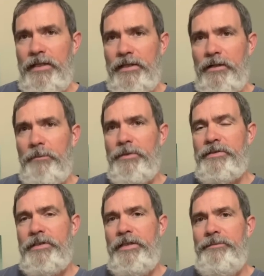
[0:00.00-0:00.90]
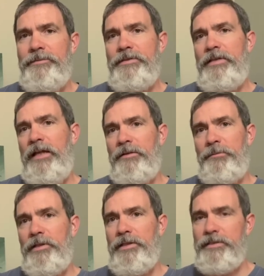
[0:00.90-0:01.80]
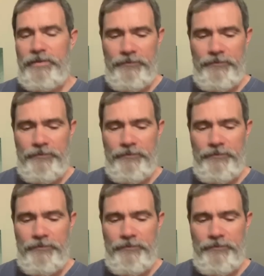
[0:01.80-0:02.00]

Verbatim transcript: It almost seems out of place.